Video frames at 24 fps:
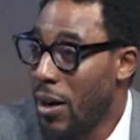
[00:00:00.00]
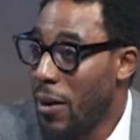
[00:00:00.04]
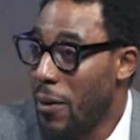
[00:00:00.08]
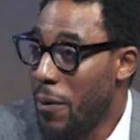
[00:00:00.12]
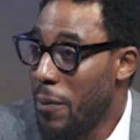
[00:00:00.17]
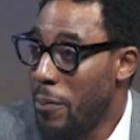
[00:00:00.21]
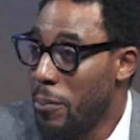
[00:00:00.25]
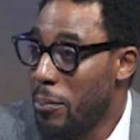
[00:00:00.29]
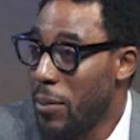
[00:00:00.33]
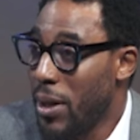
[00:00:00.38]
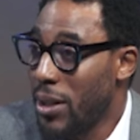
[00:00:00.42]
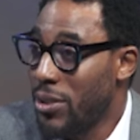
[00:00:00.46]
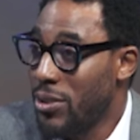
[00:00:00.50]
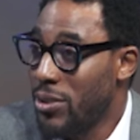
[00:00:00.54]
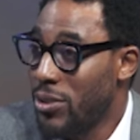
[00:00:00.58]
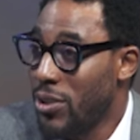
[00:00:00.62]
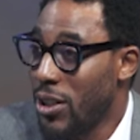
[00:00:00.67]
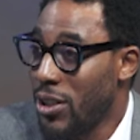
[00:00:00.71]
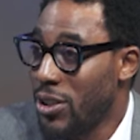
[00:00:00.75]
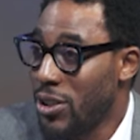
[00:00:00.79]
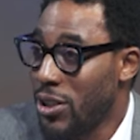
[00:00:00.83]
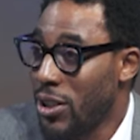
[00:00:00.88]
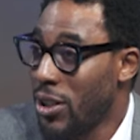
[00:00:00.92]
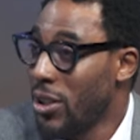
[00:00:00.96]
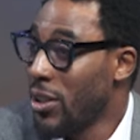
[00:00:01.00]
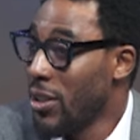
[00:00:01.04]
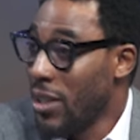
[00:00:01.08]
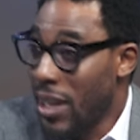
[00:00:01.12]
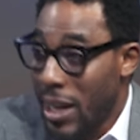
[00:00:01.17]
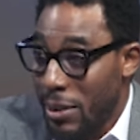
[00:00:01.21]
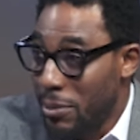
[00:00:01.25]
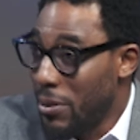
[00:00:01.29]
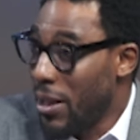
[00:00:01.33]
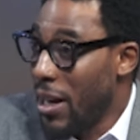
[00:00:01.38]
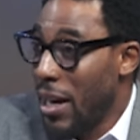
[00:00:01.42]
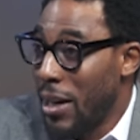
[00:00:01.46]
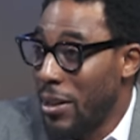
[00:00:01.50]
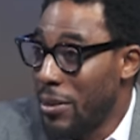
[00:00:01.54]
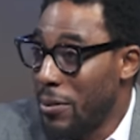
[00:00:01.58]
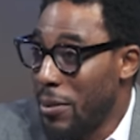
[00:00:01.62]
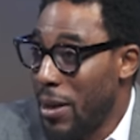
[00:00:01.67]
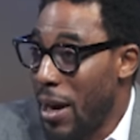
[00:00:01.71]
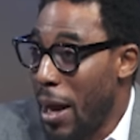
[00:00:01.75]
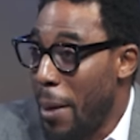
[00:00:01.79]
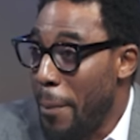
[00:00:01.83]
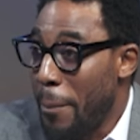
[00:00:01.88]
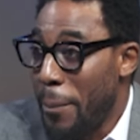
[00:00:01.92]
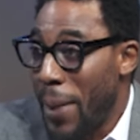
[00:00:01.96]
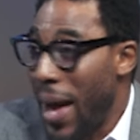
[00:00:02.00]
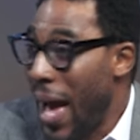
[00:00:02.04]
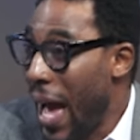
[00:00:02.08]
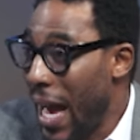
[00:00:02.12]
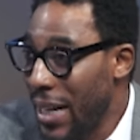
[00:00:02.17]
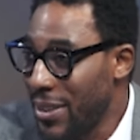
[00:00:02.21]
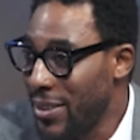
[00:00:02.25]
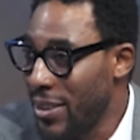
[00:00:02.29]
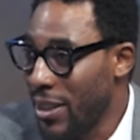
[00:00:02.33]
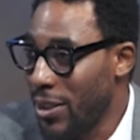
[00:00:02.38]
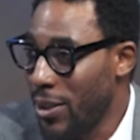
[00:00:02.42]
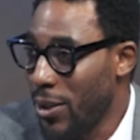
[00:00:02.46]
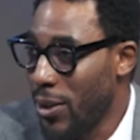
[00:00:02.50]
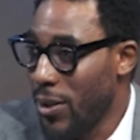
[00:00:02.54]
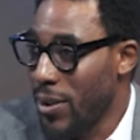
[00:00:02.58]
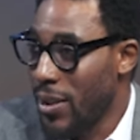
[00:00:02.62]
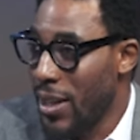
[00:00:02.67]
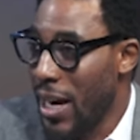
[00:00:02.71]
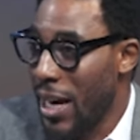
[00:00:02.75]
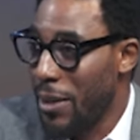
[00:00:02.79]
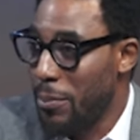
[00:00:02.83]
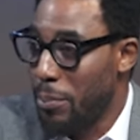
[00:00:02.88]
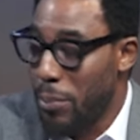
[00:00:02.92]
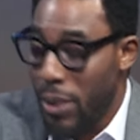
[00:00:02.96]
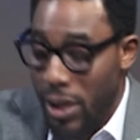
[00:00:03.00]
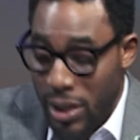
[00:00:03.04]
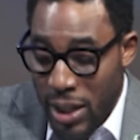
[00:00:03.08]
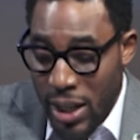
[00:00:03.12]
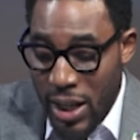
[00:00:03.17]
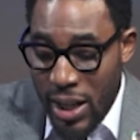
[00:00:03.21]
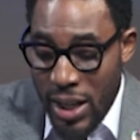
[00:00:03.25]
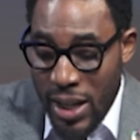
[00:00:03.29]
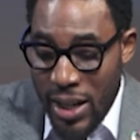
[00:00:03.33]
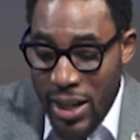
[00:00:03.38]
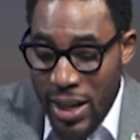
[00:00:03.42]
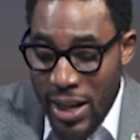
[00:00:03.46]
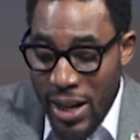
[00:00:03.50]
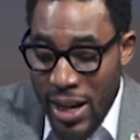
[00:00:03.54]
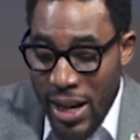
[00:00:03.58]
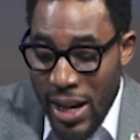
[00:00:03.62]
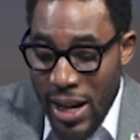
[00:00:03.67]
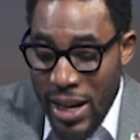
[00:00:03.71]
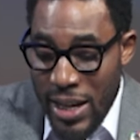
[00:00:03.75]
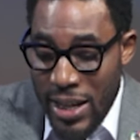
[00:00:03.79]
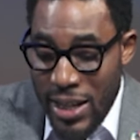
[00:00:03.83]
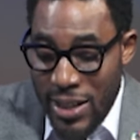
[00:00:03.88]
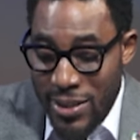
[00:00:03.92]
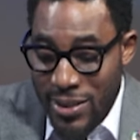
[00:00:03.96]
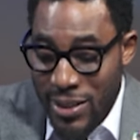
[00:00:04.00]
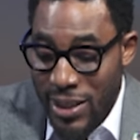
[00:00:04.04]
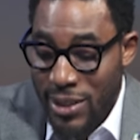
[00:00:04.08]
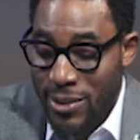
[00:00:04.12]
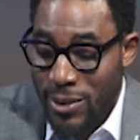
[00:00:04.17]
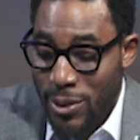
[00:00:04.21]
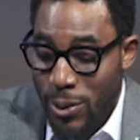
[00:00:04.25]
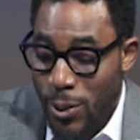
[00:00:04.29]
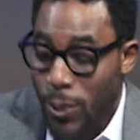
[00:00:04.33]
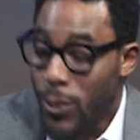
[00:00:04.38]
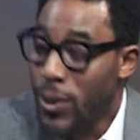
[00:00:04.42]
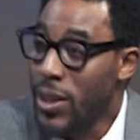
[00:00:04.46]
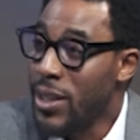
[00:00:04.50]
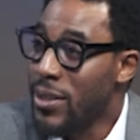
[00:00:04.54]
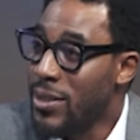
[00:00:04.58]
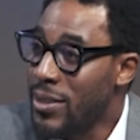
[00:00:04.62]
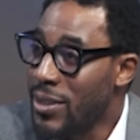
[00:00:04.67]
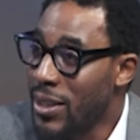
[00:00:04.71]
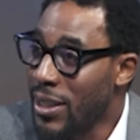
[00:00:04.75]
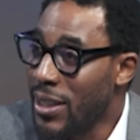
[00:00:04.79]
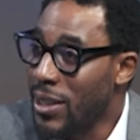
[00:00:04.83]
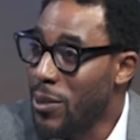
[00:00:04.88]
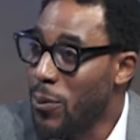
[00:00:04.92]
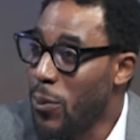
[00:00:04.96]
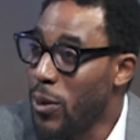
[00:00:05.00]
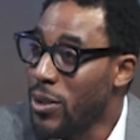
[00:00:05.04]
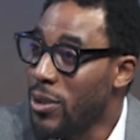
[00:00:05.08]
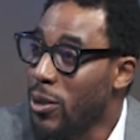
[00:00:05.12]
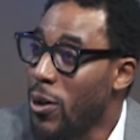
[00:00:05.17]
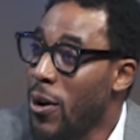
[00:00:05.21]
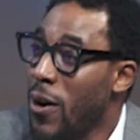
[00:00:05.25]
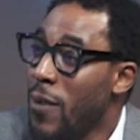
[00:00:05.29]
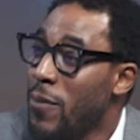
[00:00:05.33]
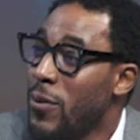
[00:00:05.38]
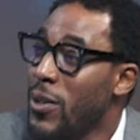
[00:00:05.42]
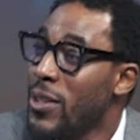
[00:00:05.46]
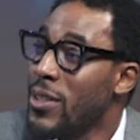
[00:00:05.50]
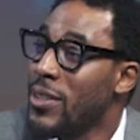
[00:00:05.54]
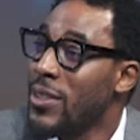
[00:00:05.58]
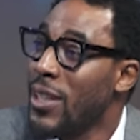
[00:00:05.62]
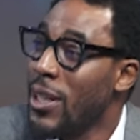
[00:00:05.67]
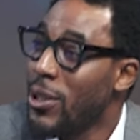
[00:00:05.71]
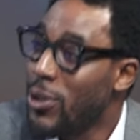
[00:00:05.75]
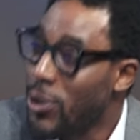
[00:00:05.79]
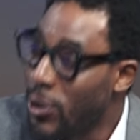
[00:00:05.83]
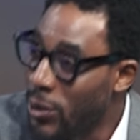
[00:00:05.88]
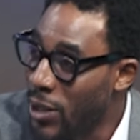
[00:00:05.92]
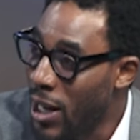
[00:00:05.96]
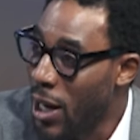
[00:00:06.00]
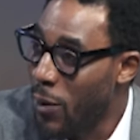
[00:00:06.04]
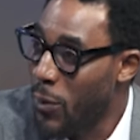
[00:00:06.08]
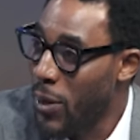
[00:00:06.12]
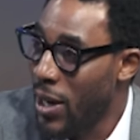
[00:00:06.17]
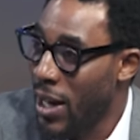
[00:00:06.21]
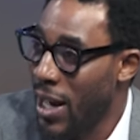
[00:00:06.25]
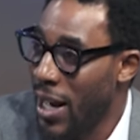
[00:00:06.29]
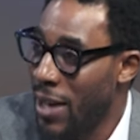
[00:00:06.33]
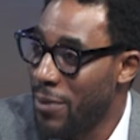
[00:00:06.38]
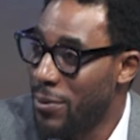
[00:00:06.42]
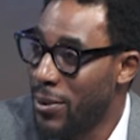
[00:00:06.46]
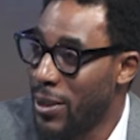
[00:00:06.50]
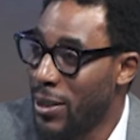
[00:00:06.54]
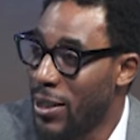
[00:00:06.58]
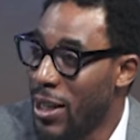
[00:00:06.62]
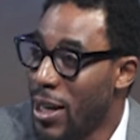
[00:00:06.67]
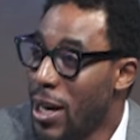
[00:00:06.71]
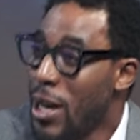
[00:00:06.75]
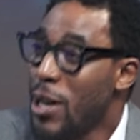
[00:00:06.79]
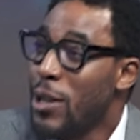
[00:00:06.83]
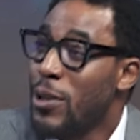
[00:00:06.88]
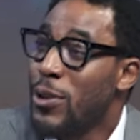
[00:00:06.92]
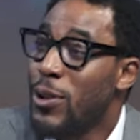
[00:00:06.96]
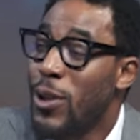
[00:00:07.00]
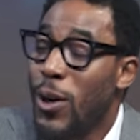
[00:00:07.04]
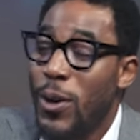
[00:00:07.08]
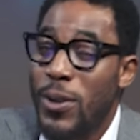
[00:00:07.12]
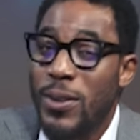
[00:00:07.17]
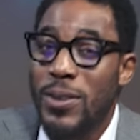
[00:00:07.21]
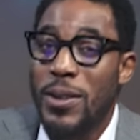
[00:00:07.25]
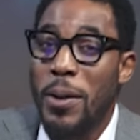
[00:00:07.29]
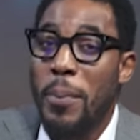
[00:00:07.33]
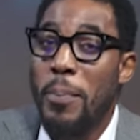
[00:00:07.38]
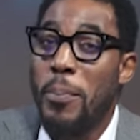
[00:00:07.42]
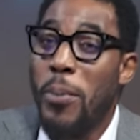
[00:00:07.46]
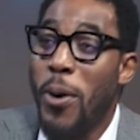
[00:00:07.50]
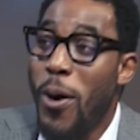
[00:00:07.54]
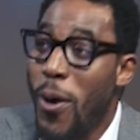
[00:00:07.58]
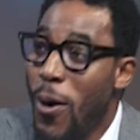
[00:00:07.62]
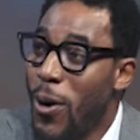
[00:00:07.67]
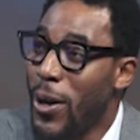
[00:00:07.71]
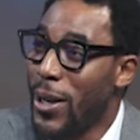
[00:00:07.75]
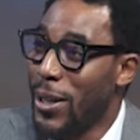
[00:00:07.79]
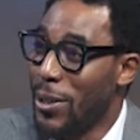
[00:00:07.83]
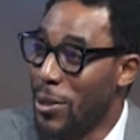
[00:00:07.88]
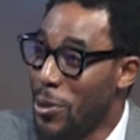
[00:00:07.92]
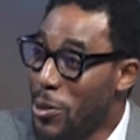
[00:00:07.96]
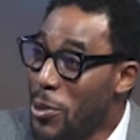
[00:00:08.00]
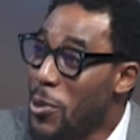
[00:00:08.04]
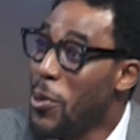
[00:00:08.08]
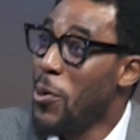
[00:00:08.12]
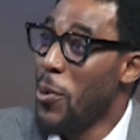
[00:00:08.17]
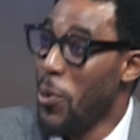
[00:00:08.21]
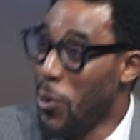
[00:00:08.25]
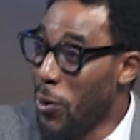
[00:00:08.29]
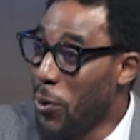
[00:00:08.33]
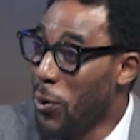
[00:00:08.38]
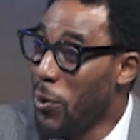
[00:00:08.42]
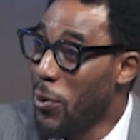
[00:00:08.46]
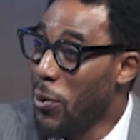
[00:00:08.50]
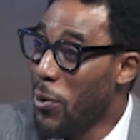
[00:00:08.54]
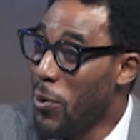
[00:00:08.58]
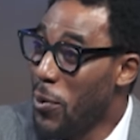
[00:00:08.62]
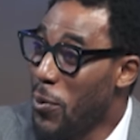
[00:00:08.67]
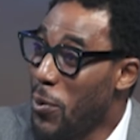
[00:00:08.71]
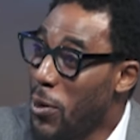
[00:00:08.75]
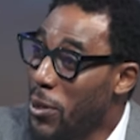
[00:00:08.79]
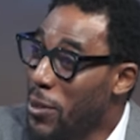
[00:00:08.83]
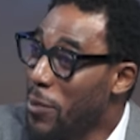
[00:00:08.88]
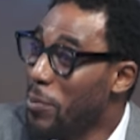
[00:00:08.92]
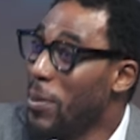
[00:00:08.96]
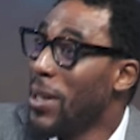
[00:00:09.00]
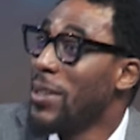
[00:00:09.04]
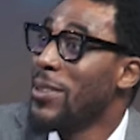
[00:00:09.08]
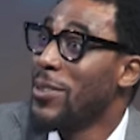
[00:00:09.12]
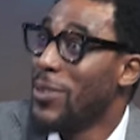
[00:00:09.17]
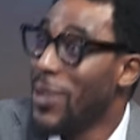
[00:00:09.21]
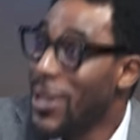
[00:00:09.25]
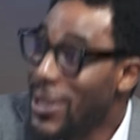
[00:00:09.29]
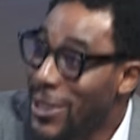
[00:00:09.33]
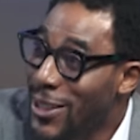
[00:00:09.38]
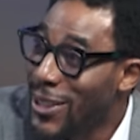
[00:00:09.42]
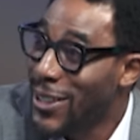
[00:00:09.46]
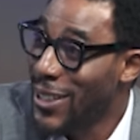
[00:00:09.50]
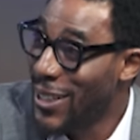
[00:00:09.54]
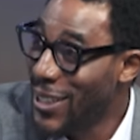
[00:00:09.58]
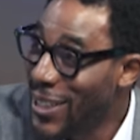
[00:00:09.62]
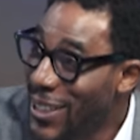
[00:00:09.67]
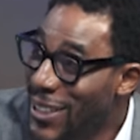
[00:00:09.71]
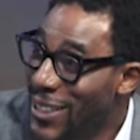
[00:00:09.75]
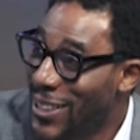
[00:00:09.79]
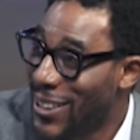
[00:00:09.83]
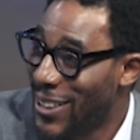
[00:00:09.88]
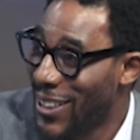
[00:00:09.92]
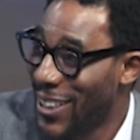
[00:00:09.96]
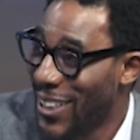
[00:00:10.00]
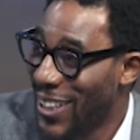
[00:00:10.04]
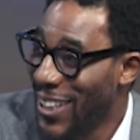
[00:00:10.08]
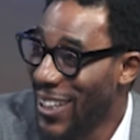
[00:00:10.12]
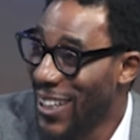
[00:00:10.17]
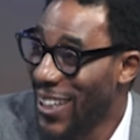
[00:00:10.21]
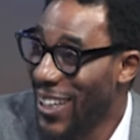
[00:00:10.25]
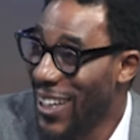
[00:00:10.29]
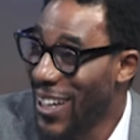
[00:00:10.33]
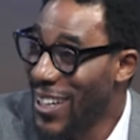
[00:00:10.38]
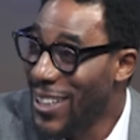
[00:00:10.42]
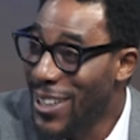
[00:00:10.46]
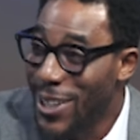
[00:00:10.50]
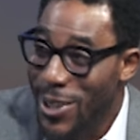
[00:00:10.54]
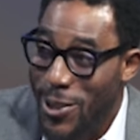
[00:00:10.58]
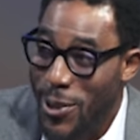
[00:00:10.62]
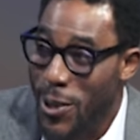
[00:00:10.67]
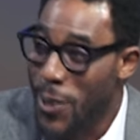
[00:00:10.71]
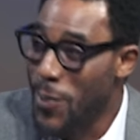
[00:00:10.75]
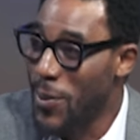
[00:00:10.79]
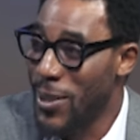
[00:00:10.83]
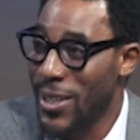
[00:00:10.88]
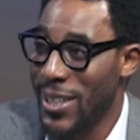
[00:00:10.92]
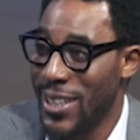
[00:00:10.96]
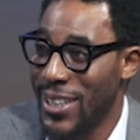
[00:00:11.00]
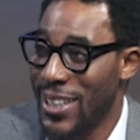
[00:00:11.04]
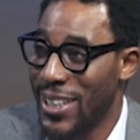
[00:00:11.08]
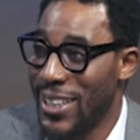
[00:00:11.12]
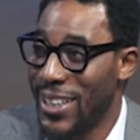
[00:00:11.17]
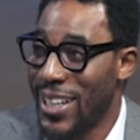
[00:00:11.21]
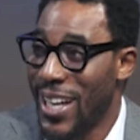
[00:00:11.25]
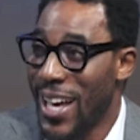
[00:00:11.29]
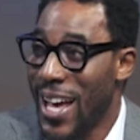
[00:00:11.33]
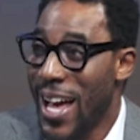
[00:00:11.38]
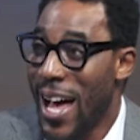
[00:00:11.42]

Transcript: menstruation and pads and all that. But is it holistic? What conversation are we having? Does the boy know what menstruation is in our communities?